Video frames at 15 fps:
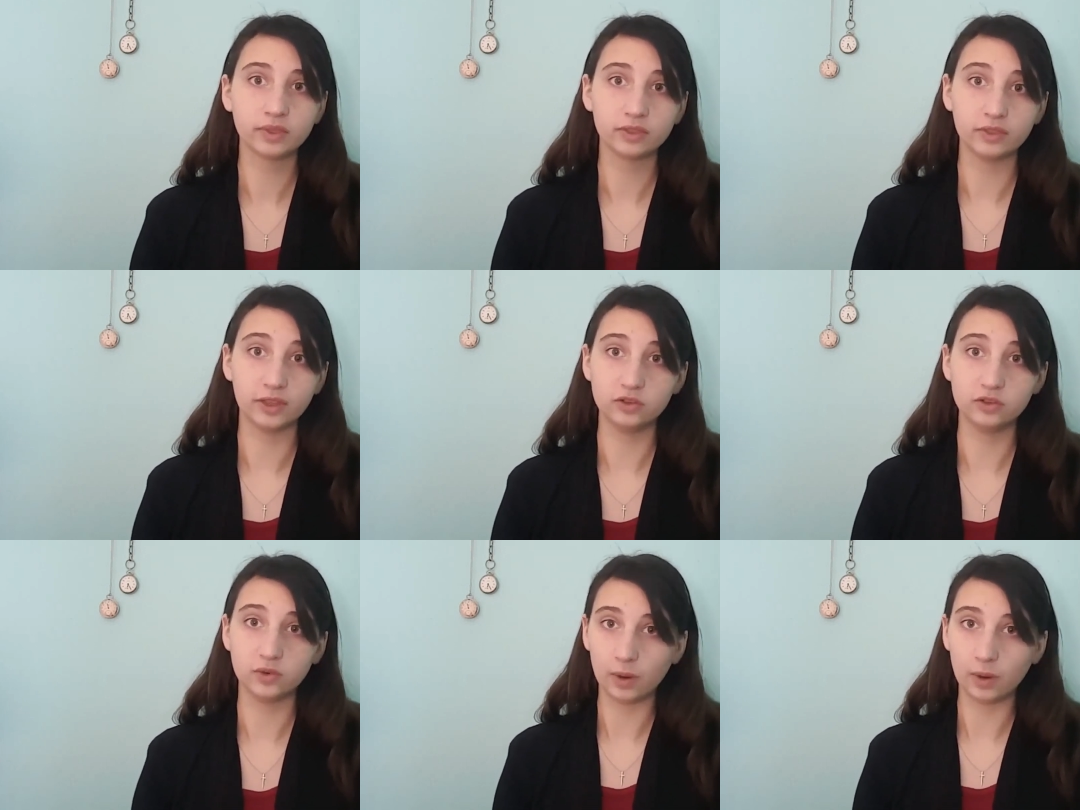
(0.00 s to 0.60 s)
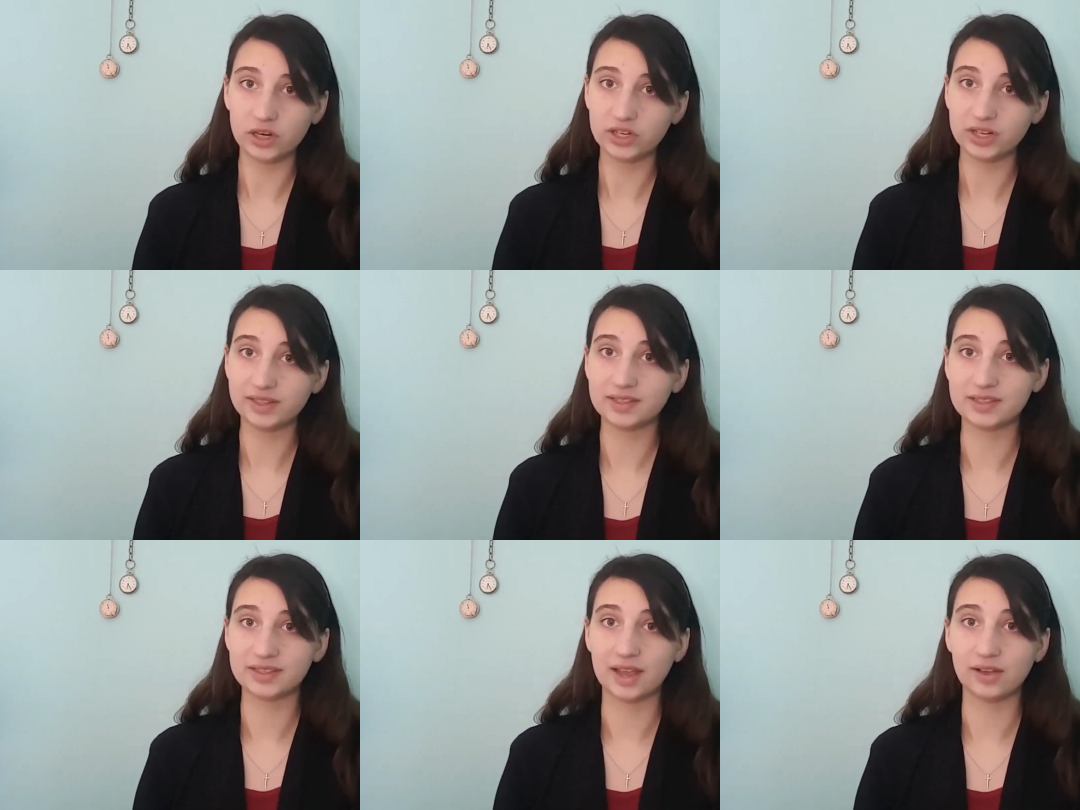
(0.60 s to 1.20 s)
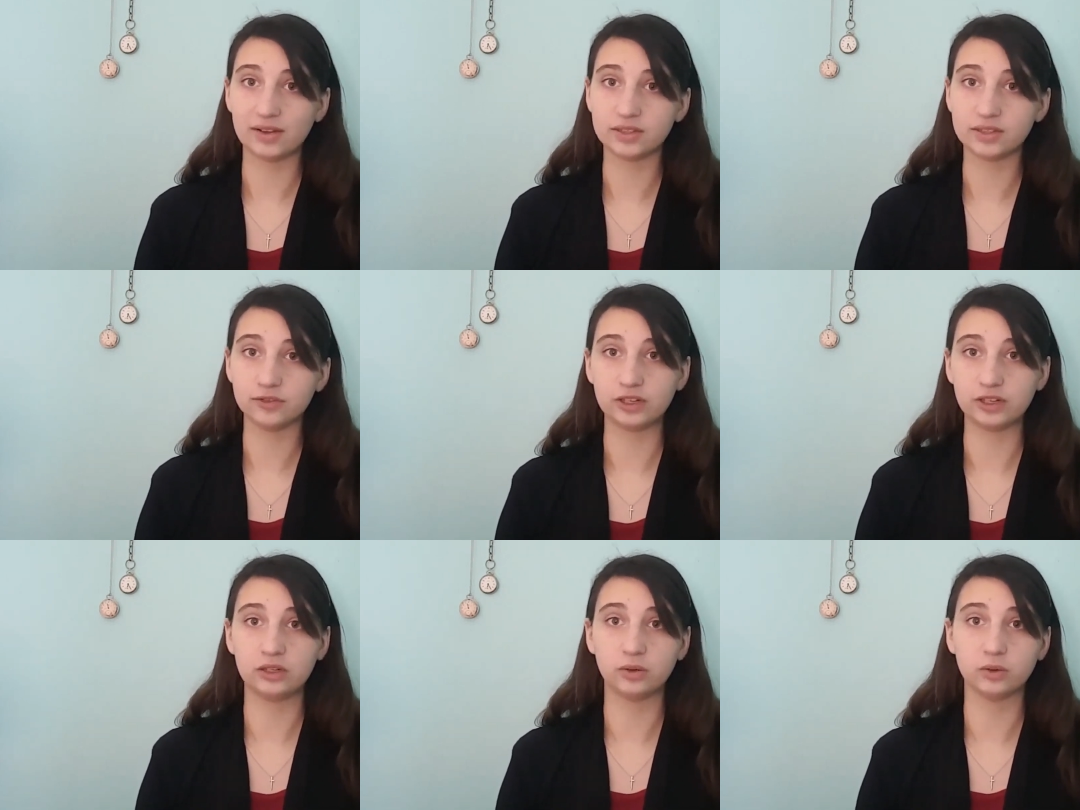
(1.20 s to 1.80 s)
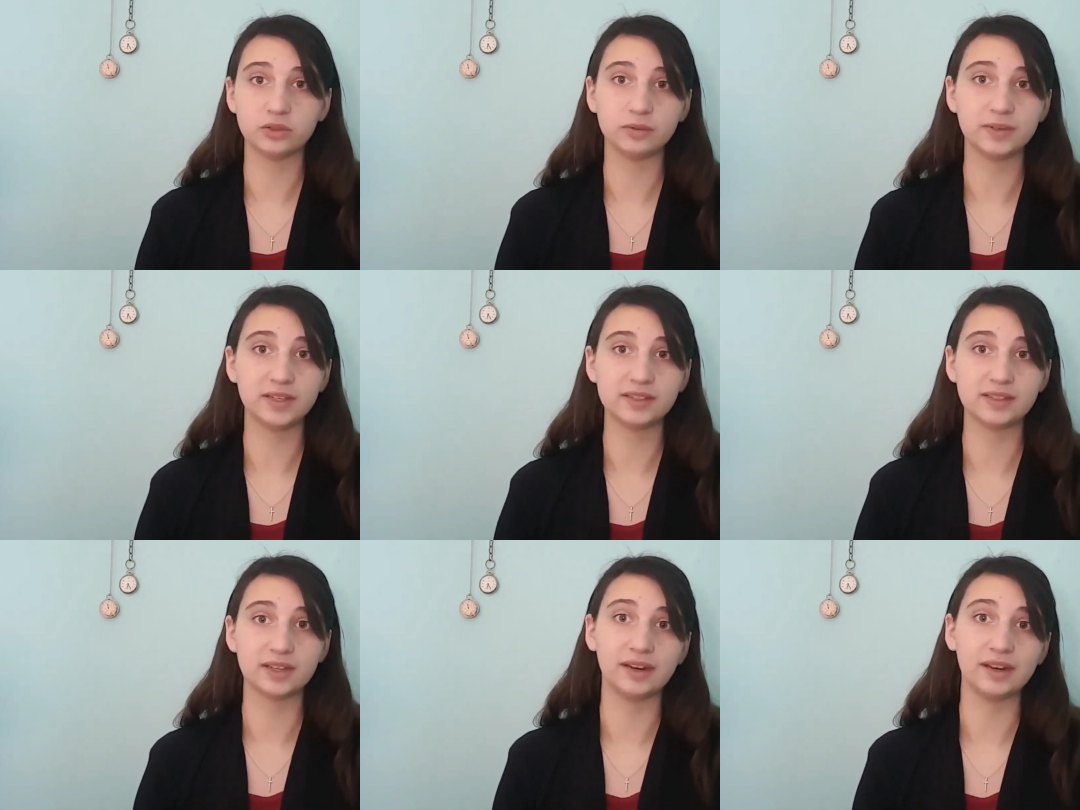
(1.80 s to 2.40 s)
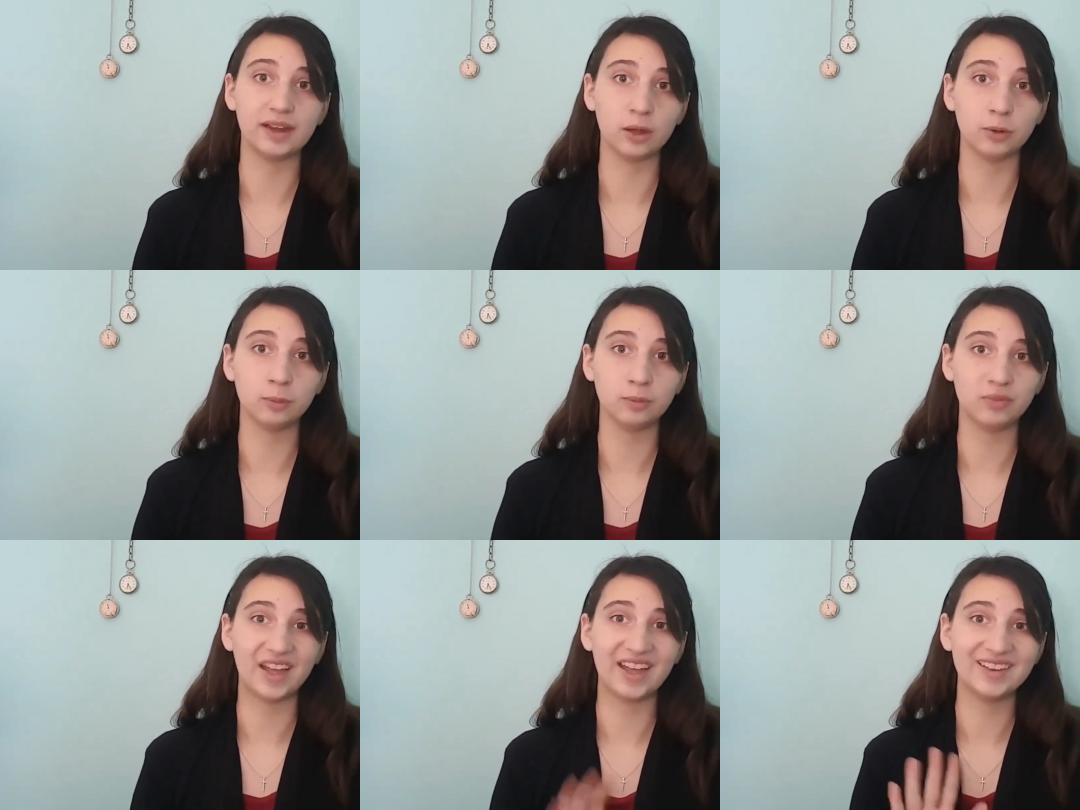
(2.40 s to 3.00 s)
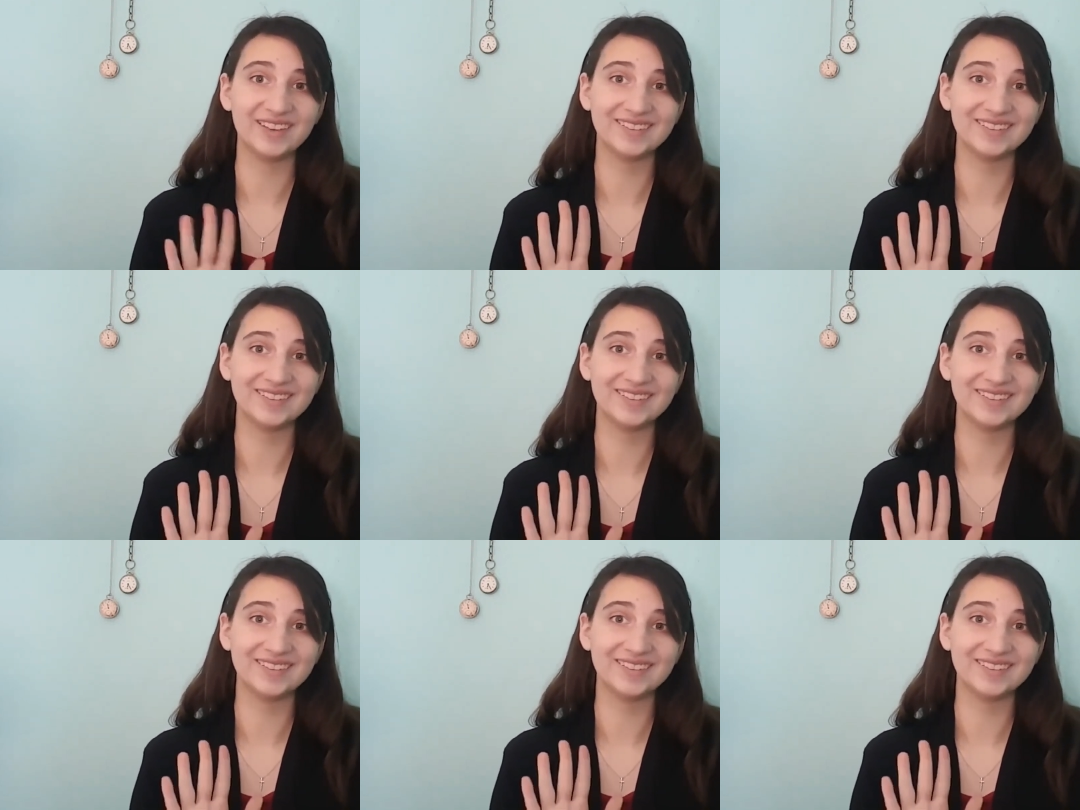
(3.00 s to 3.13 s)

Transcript: Thanks for watching. This is Alex at Finding Wholesomeness signing out. Bye.